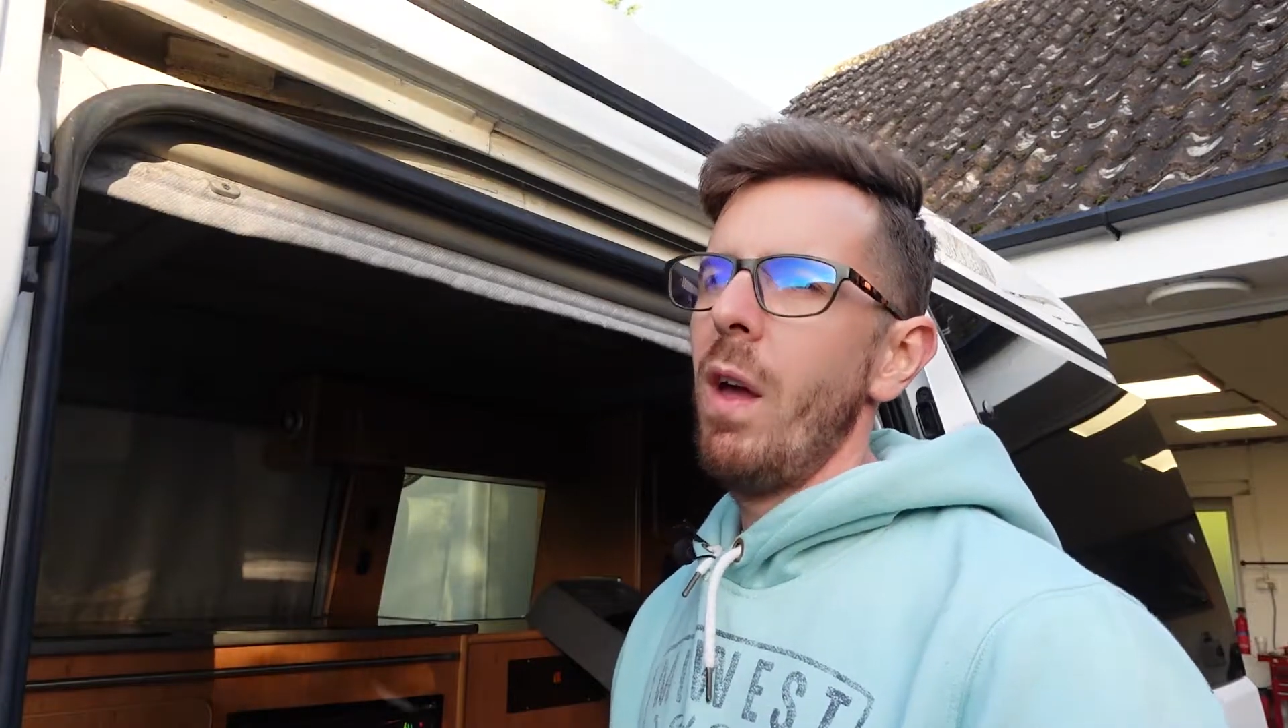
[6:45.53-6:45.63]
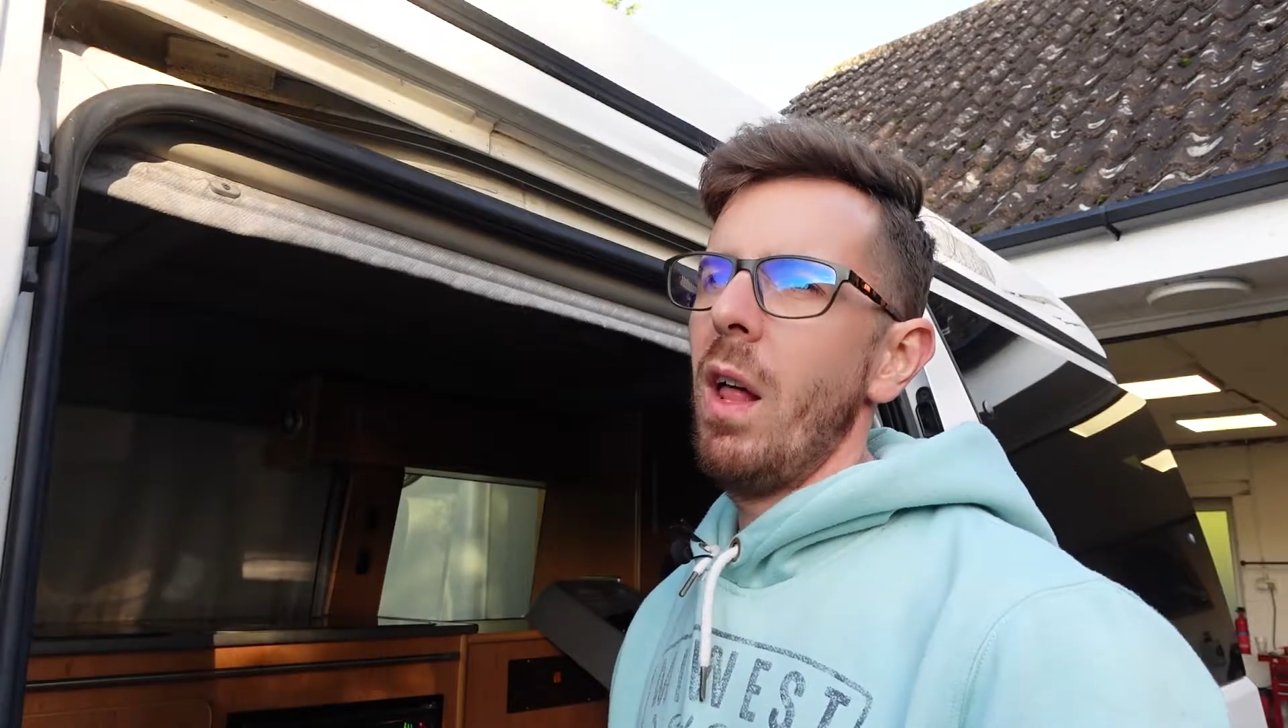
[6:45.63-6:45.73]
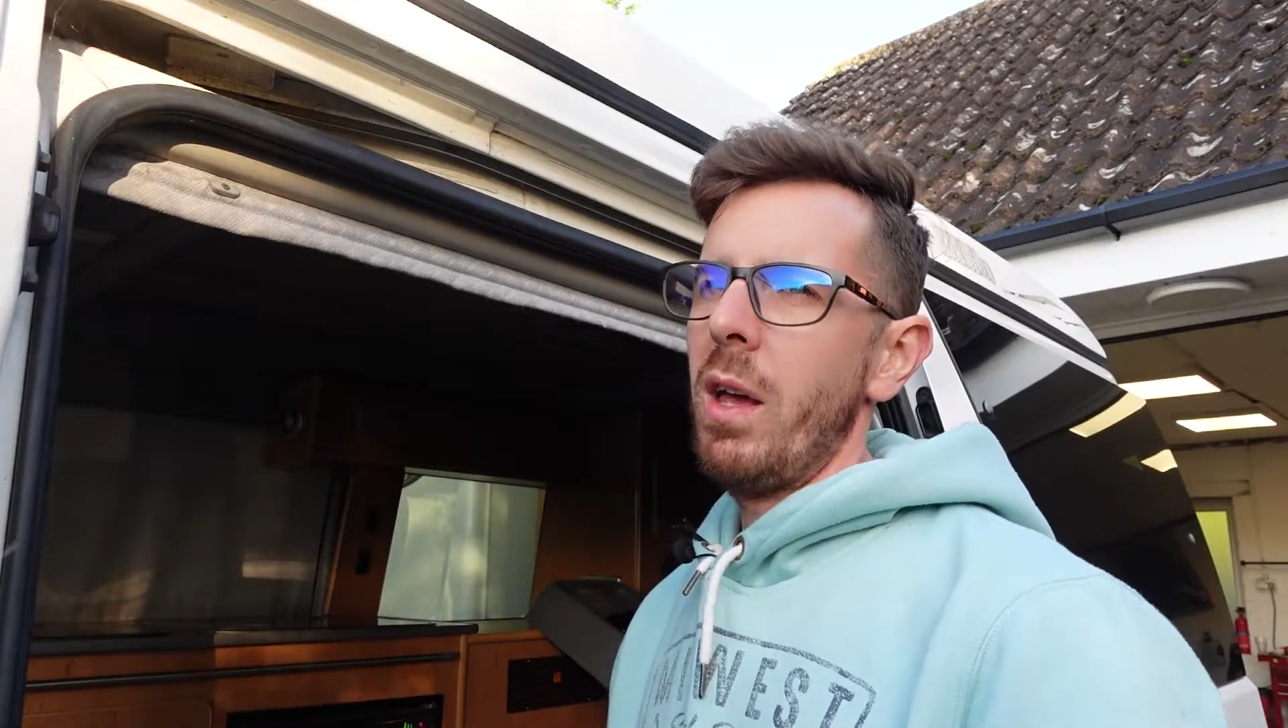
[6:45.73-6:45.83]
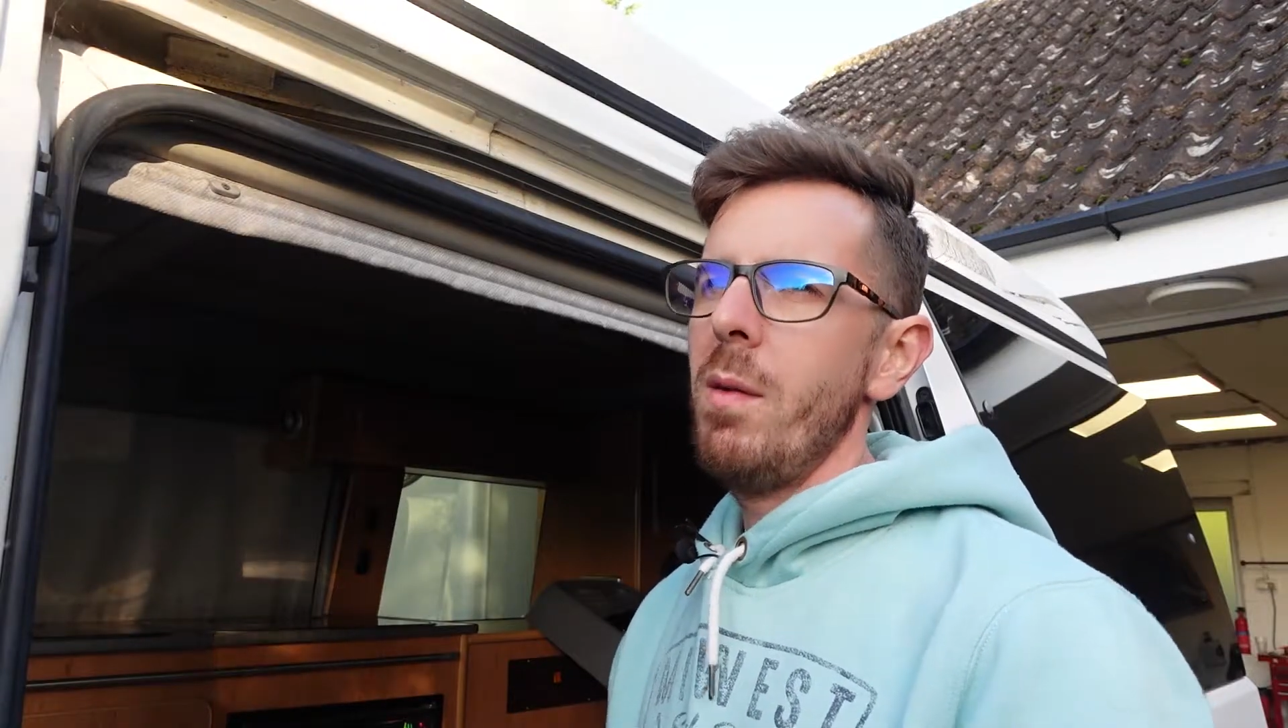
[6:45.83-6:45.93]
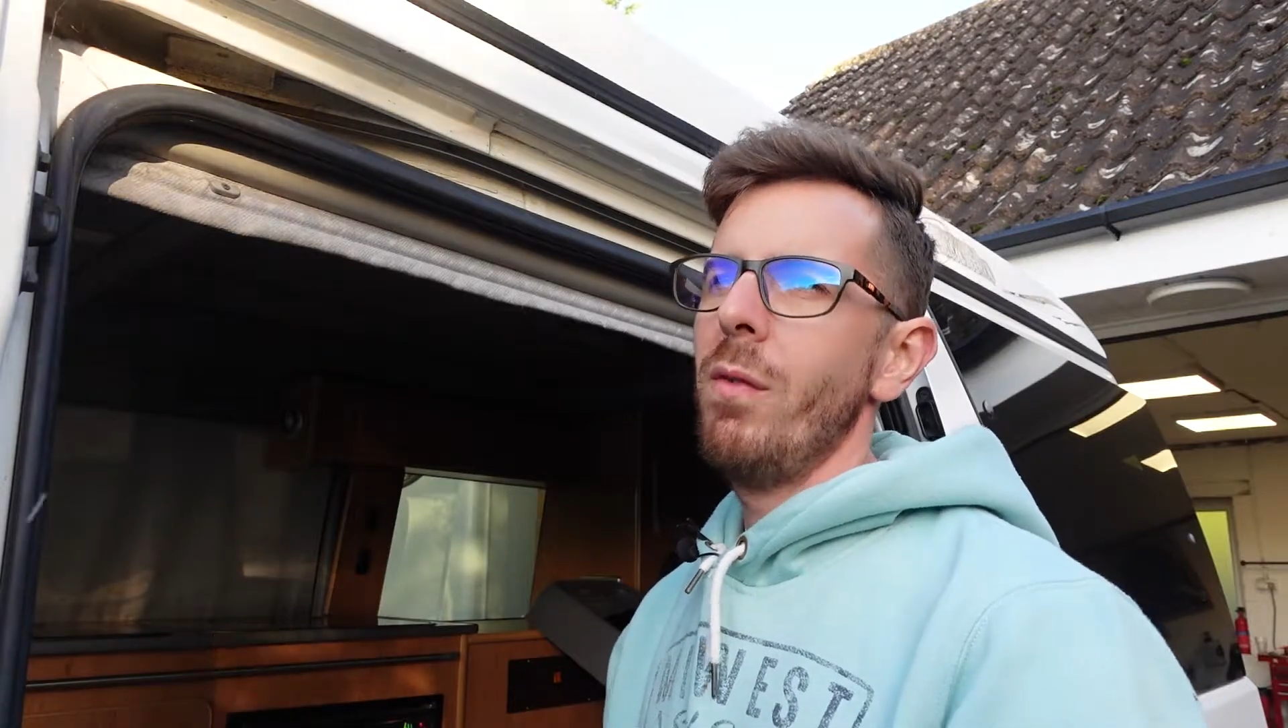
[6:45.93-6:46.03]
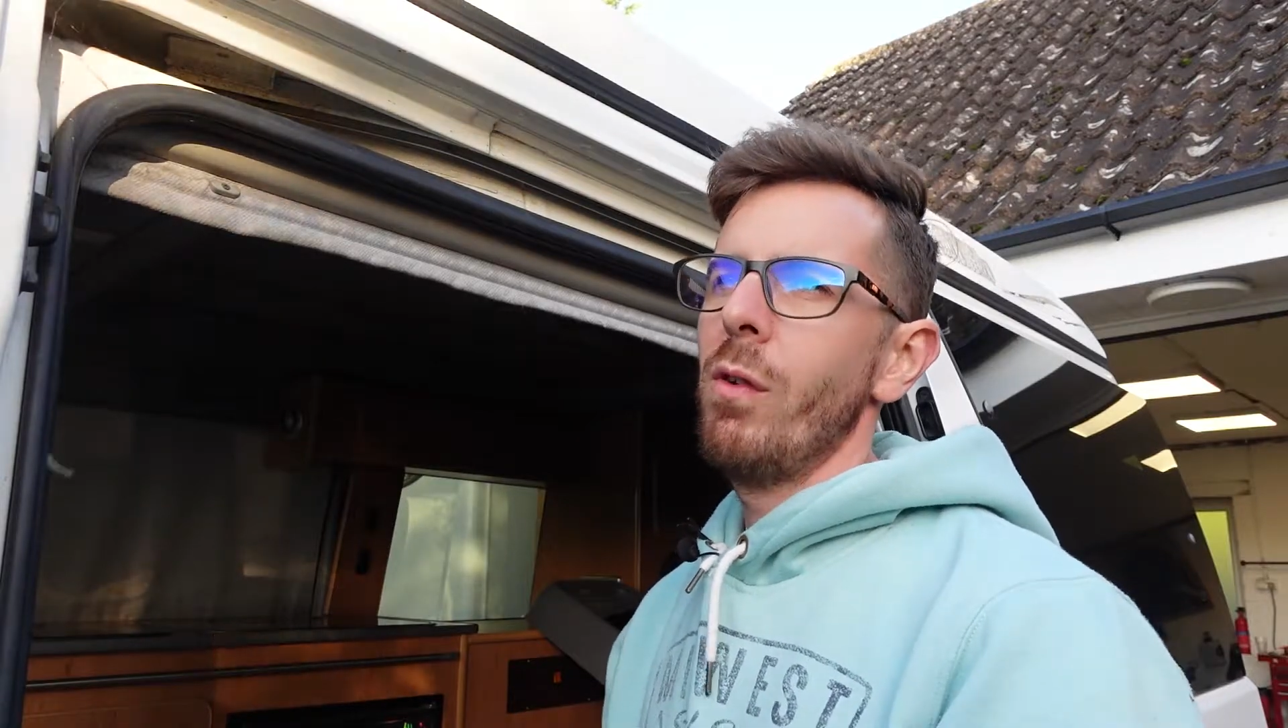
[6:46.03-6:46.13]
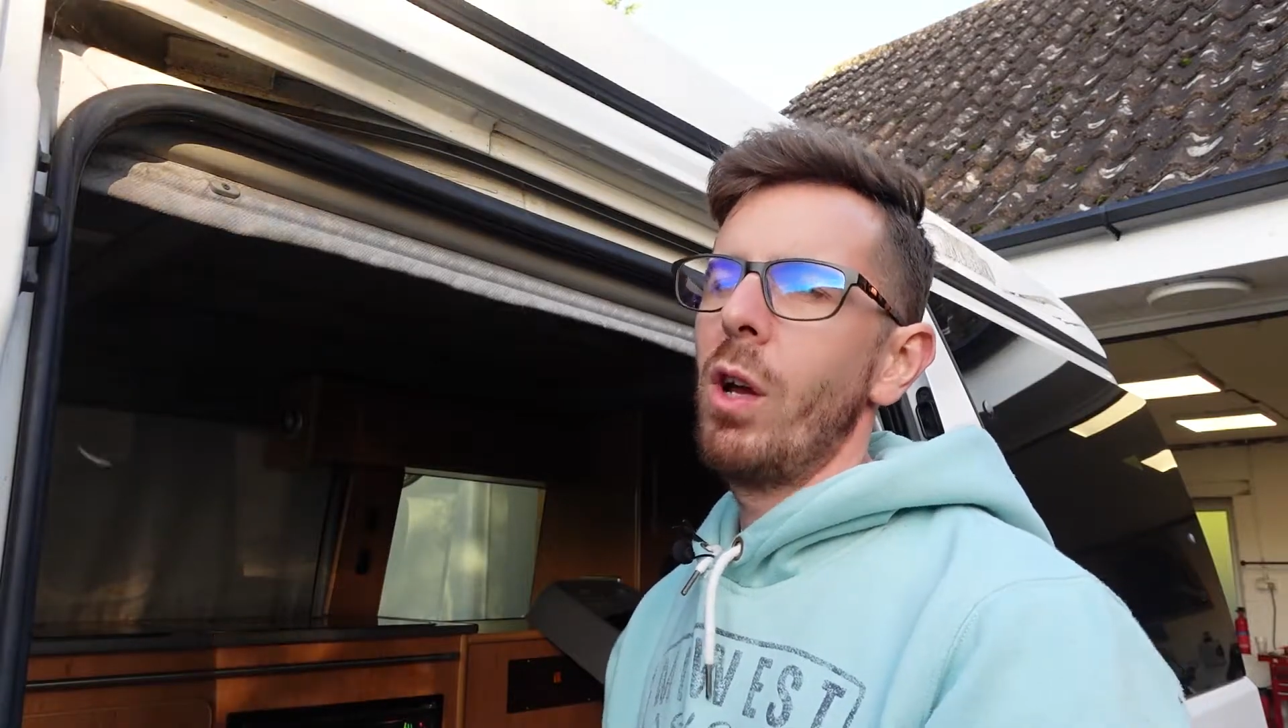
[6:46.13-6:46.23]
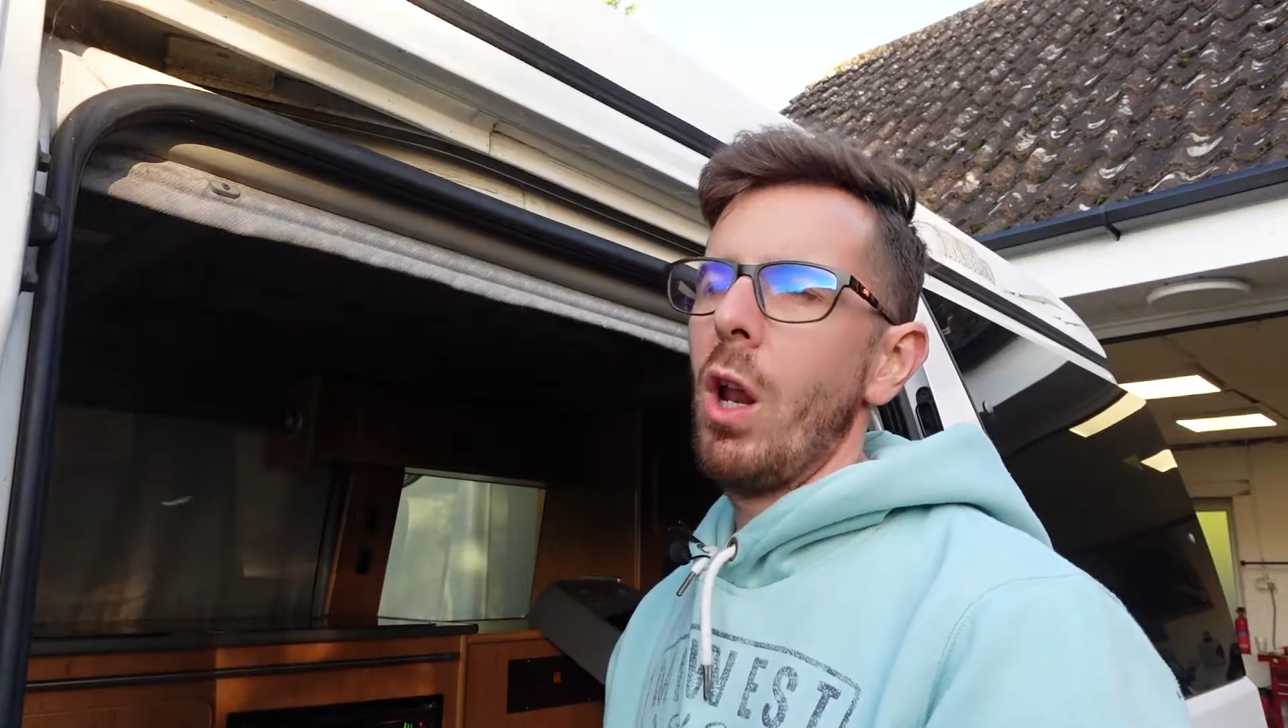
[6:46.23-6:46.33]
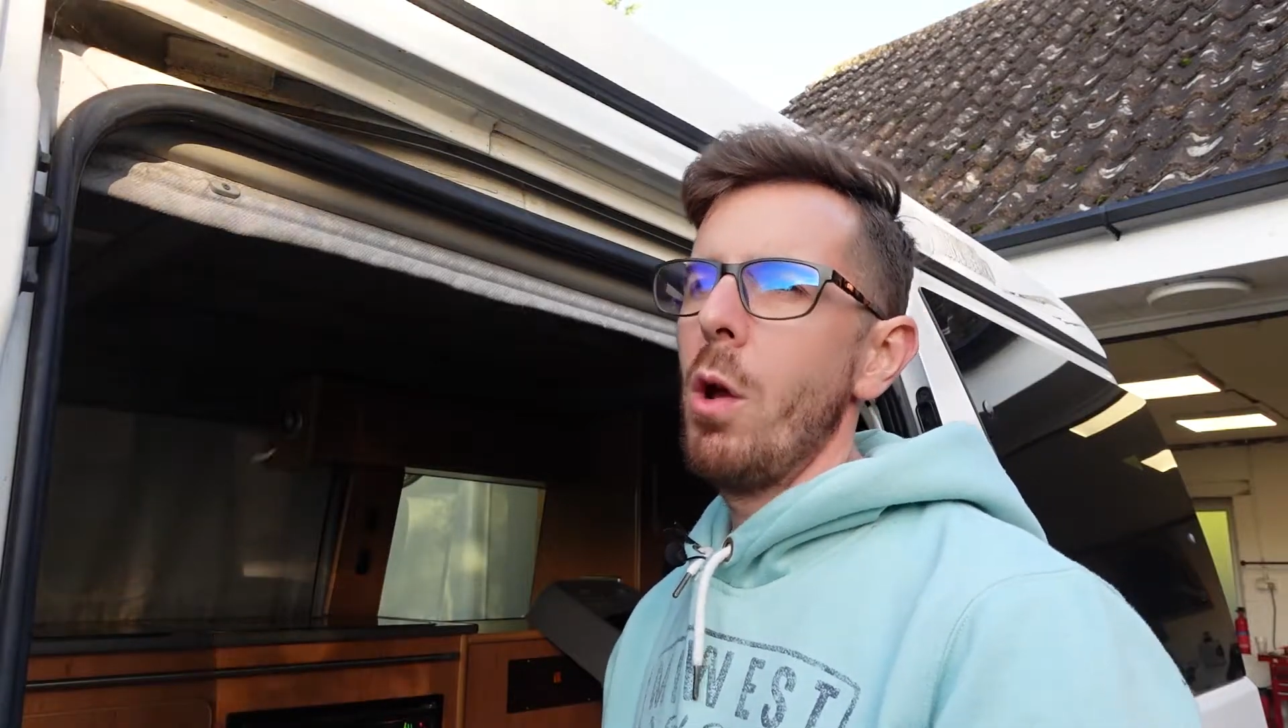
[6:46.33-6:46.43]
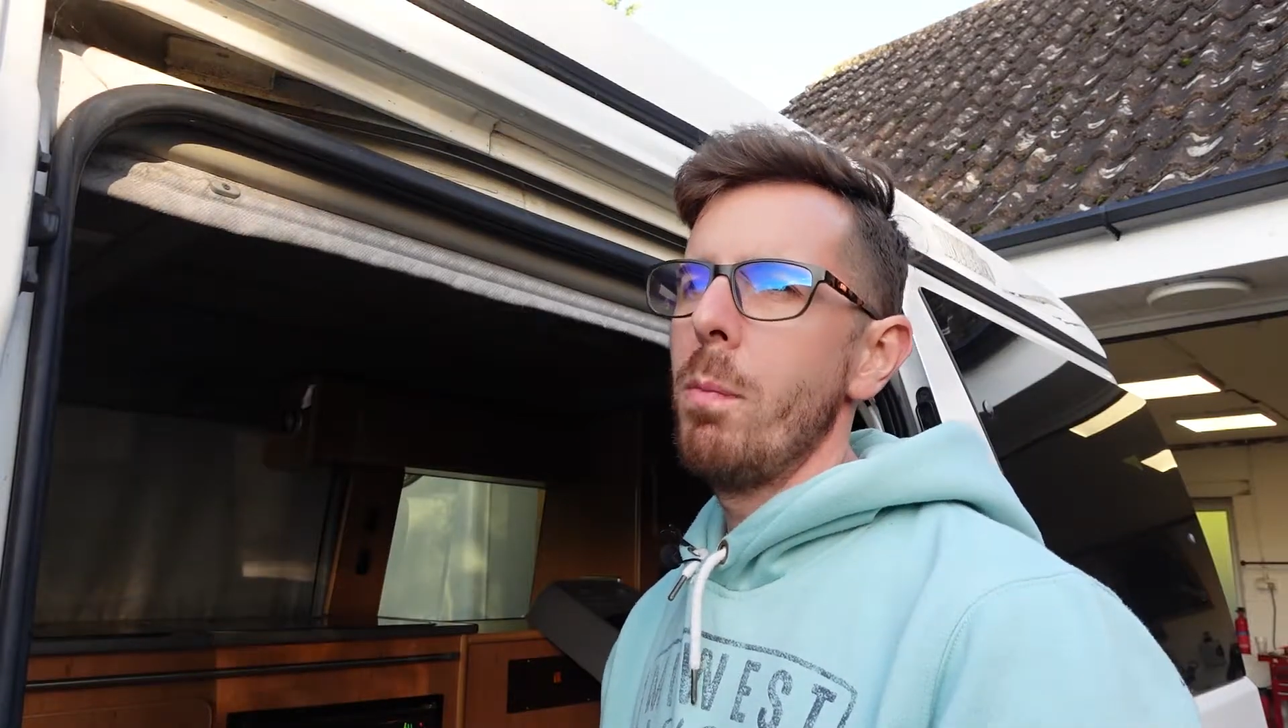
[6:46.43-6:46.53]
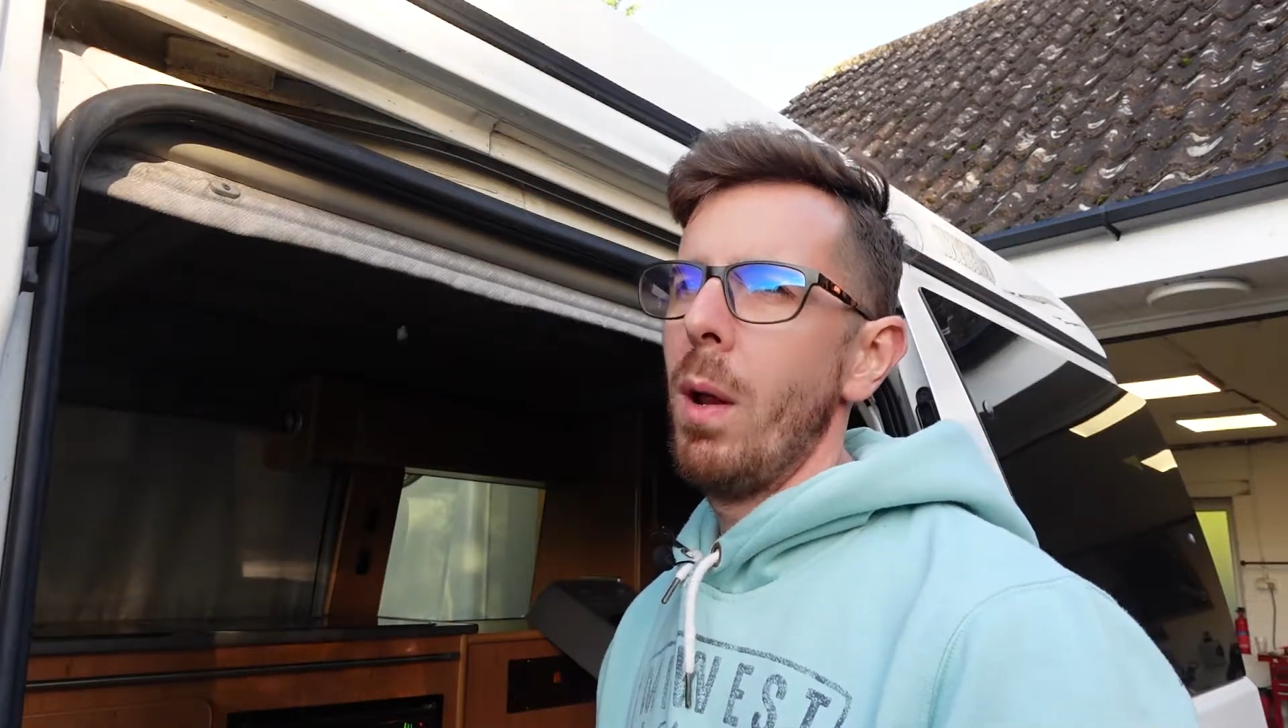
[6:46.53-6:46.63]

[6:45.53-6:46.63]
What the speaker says: like either a glow